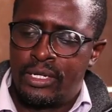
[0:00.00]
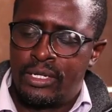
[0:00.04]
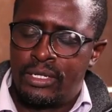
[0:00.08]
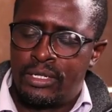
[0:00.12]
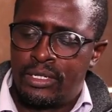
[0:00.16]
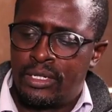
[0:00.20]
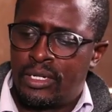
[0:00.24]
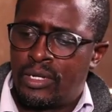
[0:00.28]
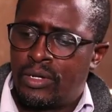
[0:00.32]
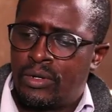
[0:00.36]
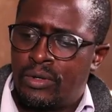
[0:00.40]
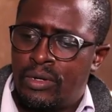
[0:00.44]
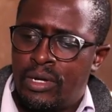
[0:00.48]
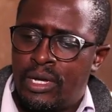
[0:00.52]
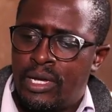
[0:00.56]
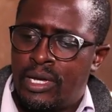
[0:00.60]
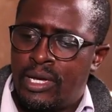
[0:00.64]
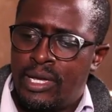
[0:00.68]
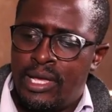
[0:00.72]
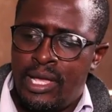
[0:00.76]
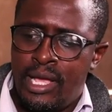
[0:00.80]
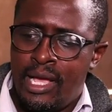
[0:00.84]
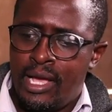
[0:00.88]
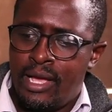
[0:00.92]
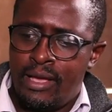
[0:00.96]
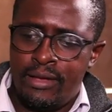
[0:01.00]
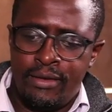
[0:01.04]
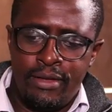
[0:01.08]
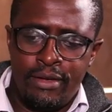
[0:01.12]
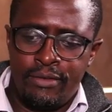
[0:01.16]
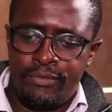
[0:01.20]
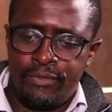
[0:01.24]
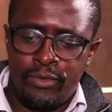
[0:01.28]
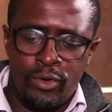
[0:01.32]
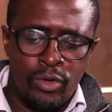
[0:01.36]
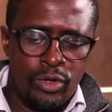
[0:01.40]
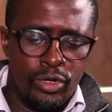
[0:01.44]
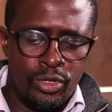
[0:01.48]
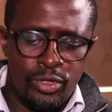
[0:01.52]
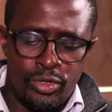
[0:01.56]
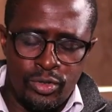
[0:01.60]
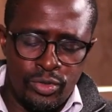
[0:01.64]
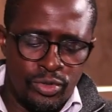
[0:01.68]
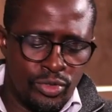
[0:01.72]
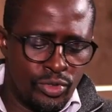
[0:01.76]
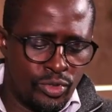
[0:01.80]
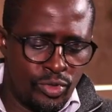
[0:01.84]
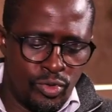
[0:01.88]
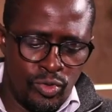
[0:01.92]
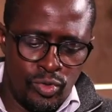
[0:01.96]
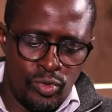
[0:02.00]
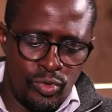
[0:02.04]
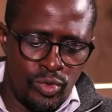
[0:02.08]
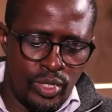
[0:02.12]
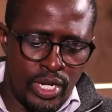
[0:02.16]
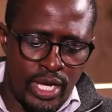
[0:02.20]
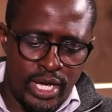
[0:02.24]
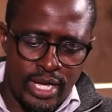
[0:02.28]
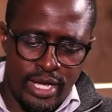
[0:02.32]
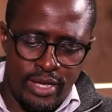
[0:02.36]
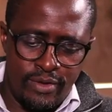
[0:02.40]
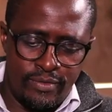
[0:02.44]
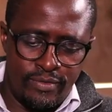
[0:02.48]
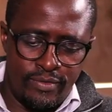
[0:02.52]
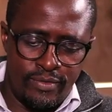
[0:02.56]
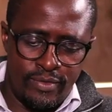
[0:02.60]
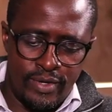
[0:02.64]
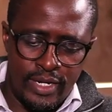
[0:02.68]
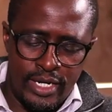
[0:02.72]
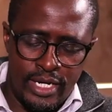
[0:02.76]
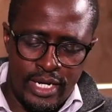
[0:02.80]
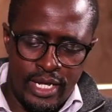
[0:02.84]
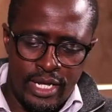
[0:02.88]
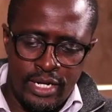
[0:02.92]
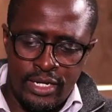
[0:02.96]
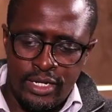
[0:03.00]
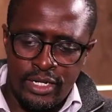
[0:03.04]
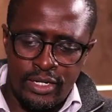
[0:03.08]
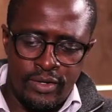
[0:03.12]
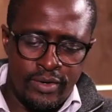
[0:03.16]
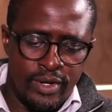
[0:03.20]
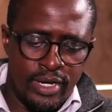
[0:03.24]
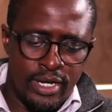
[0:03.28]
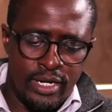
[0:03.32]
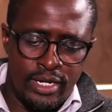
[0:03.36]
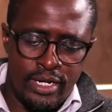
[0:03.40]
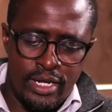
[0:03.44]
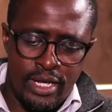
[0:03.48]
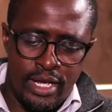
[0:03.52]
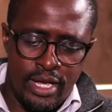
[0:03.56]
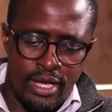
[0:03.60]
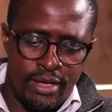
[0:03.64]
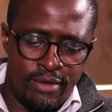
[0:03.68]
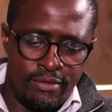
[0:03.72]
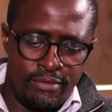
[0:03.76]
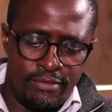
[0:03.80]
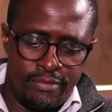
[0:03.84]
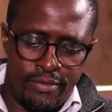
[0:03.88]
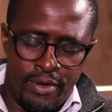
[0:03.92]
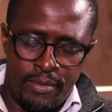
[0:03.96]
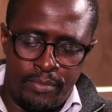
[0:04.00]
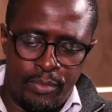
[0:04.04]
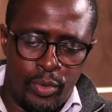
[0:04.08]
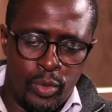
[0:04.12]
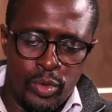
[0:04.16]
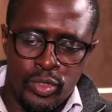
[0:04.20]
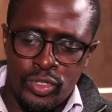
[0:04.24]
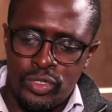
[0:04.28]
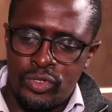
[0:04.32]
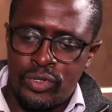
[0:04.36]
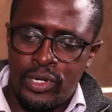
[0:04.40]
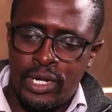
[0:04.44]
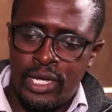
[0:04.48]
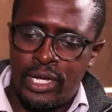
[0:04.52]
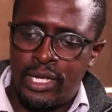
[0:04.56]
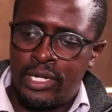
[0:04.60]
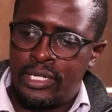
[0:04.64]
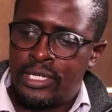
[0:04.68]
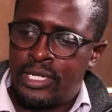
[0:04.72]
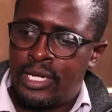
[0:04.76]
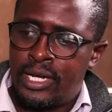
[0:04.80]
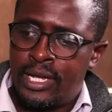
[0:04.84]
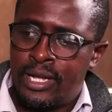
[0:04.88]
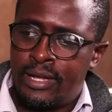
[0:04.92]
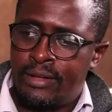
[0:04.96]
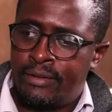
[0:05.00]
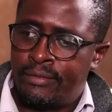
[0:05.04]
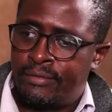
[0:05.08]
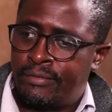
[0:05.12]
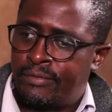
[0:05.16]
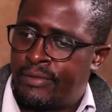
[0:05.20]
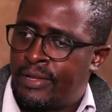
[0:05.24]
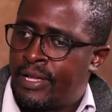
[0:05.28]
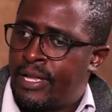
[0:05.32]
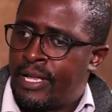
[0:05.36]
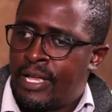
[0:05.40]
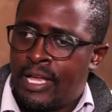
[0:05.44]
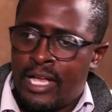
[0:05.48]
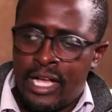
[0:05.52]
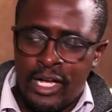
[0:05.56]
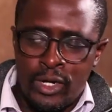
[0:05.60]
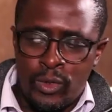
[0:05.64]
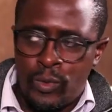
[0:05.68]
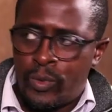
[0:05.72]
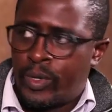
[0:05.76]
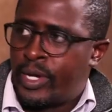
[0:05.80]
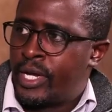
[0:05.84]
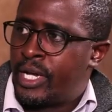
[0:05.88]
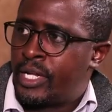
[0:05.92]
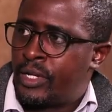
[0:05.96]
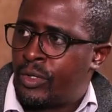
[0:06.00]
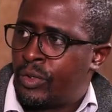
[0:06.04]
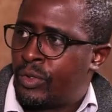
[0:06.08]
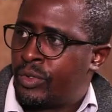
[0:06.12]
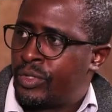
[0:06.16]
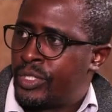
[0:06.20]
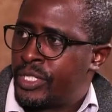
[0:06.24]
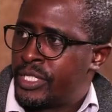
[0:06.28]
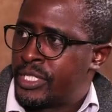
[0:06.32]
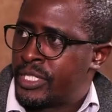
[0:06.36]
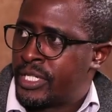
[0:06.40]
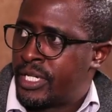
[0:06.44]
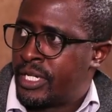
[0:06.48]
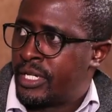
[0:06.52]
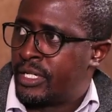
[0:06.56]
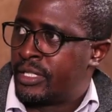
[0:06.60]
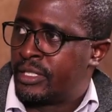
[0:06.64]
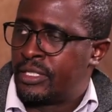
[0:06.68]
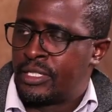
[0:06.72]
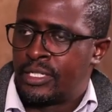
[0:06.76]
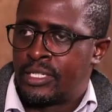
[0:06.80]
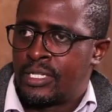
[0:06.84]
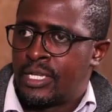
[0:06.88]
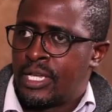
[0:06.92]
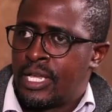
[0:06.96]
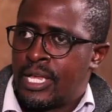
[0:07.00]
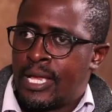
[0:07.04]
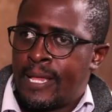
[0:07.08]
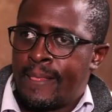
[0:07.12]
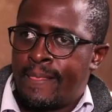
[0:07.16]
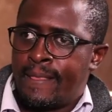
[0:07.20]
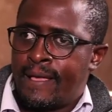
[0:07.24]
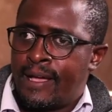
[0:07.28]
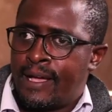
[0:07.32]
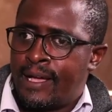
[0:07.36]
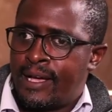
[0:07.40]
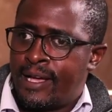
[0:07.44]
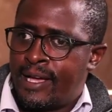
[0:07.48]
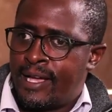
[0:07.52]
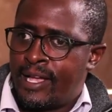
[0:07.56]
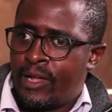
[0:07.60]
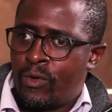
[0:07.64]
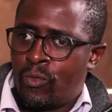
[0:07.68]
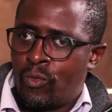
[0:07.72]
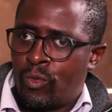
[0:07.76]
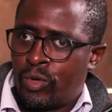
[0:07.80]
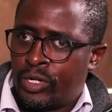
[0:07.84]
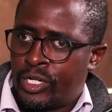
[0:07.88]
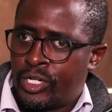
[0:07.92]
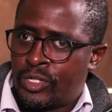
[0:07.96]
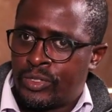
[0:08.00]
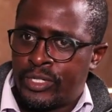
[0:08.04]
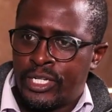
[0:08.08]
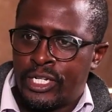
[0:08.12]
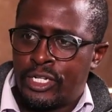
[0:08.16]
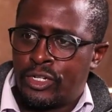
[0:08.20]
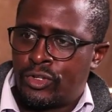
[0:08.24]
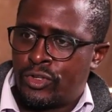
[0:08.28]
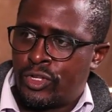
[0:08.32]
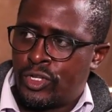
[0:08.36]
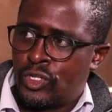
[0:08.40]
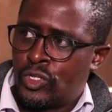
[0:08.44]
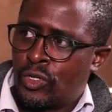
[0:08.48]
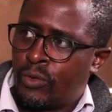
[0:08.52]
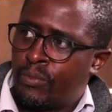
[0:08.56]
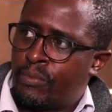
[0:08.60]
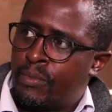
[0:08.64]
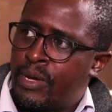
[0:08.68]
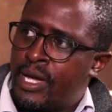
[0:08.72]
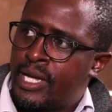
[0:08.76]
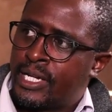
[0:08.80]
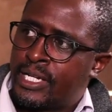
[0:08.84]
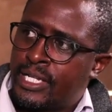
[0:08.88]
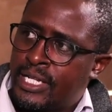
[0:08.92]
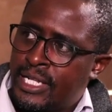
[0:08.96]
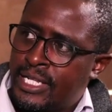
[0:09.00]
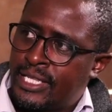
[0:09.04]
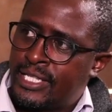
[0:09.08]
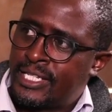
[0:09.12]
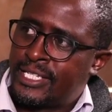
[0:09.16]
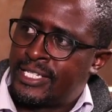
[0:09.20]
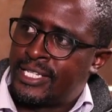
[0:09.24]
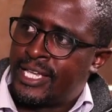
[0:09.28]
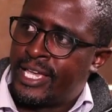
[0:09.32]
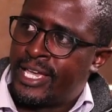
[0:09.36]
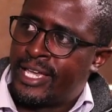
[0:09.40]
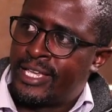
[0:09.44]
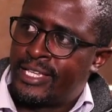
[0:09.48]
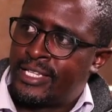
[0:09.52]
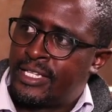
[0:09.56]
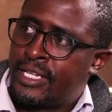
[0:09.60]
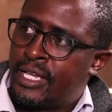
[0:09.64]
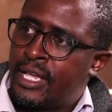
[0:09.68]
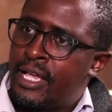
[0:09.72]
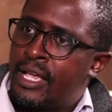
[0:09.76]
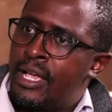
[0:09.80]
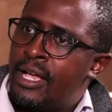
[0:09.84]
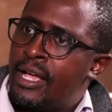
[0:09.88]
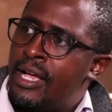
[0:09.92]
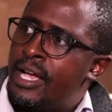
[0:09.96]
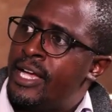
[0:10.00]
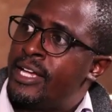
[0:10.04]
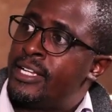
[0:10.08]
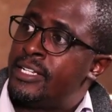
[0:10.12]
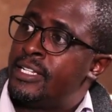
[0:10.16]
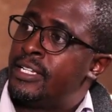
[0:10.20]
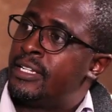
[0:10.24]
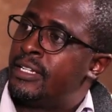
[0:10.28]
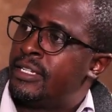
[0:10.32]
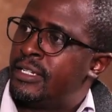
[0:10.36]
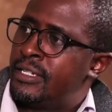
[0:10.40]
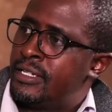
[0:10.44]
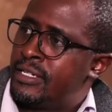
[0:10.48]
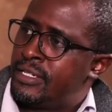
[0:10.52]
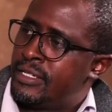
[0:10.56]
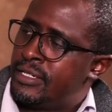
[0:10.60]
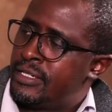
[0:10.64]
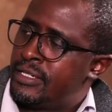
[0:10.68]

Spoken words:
You know, I've gone through school, I have an undergrad, I have a postgrad, I have acquired all these skills. I wanted to get into the job market at this age. I didn't.